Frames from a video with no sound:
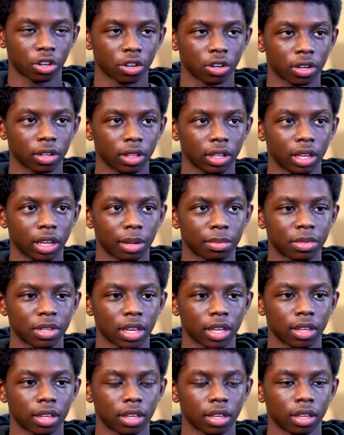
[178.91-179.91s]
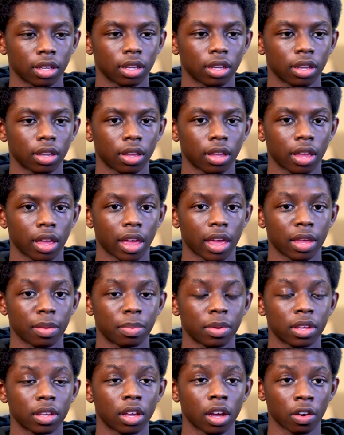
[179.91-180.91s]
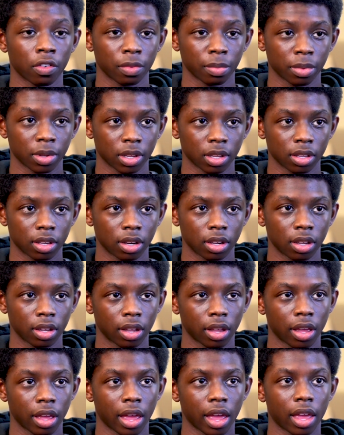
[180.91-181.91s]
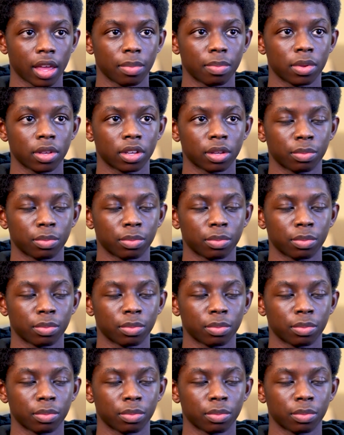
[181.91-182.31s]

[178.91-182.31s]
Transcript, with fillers: Currently, I'm taking AP Government, AP